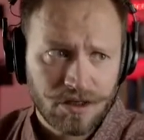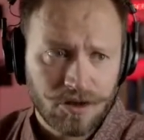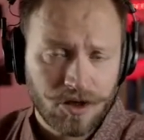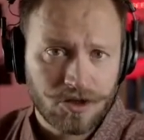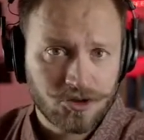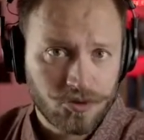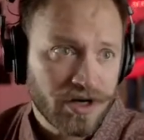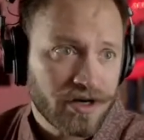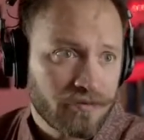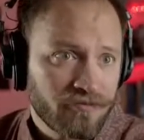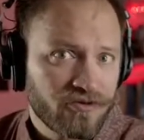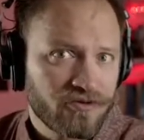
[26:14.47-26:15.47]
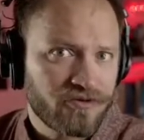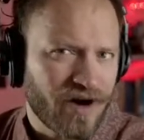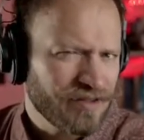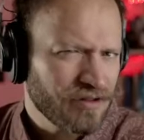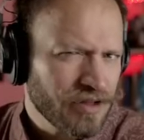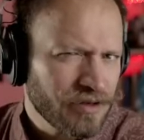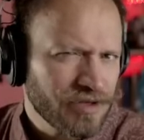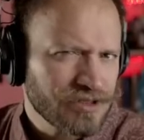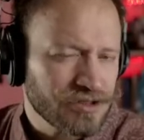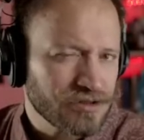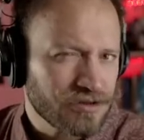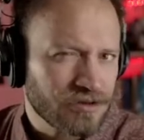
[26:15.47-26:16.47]
because you want to find the limits
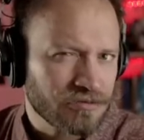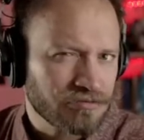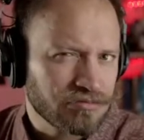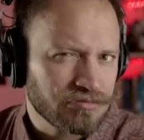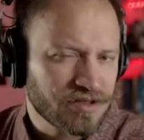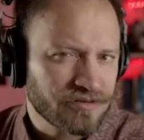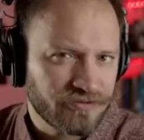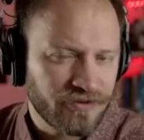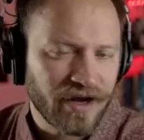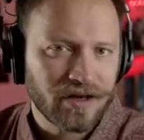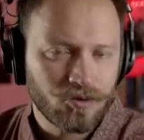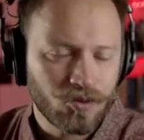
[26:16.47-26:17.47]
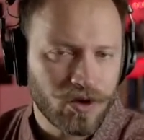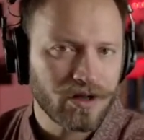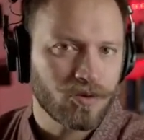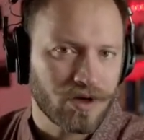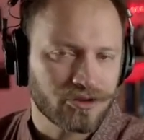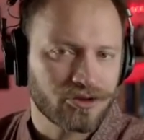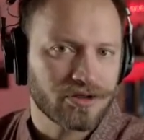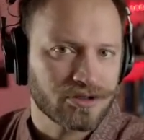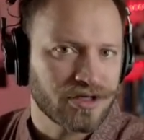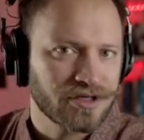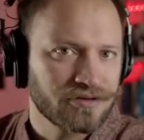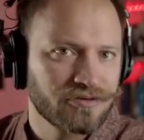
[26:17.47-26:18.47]
or define well what you are
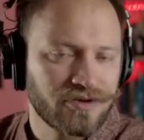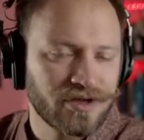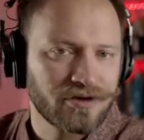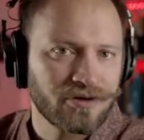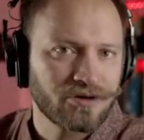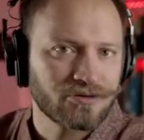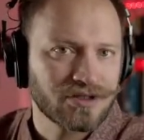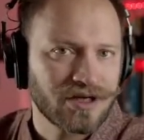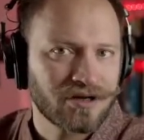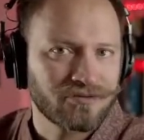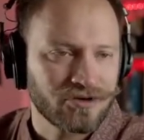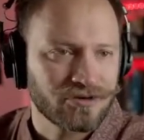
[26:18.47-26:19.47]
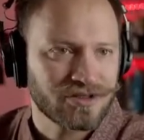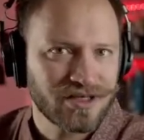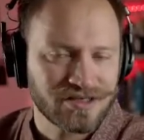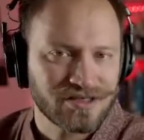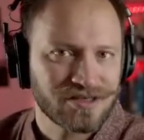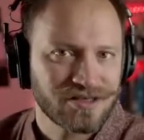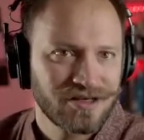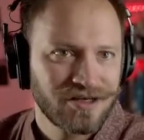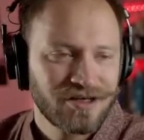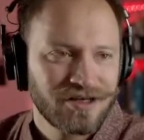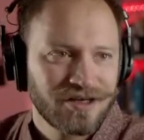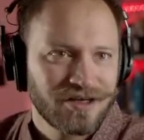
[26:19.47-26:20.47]
trying to figure out of your test,
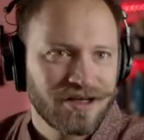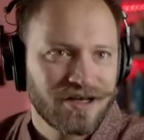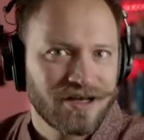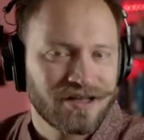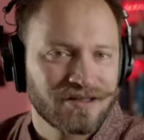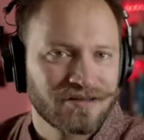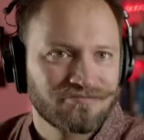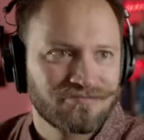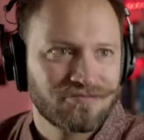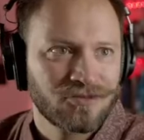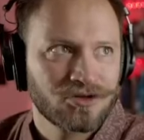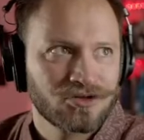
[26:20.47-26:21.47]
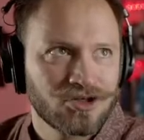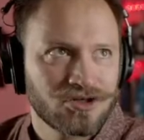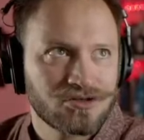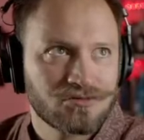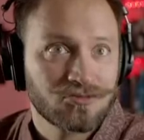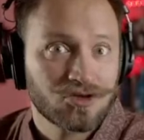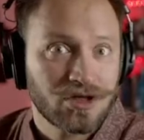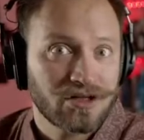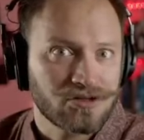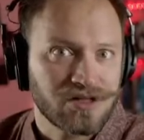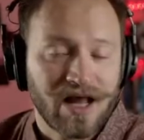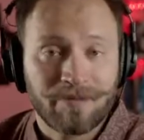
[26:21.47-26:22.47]
and not just try
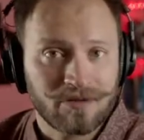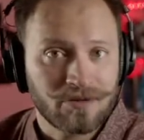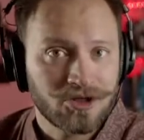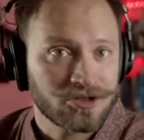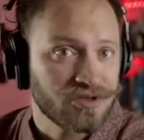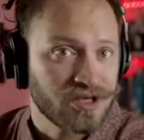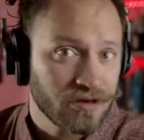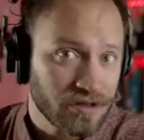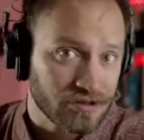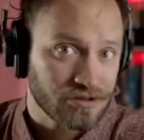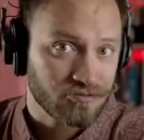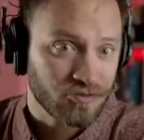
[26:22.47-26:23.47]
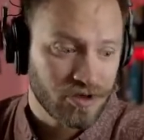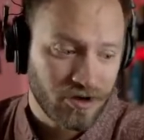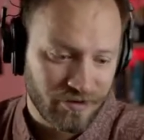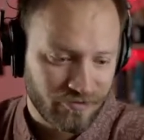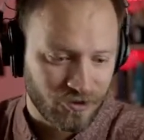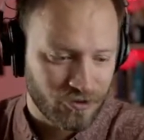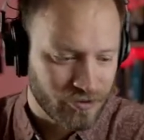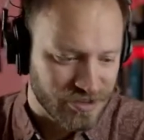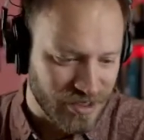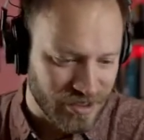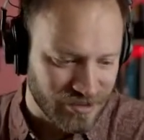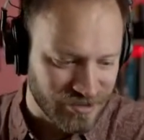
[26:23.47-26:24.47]
to slam it just because. We have always
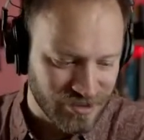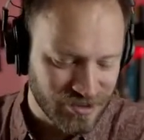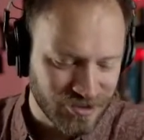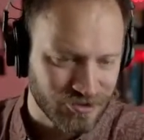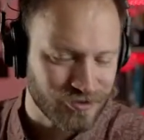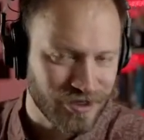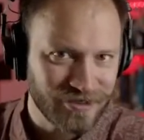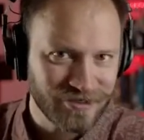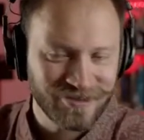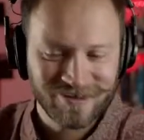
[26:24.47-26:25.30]
had this issue, right?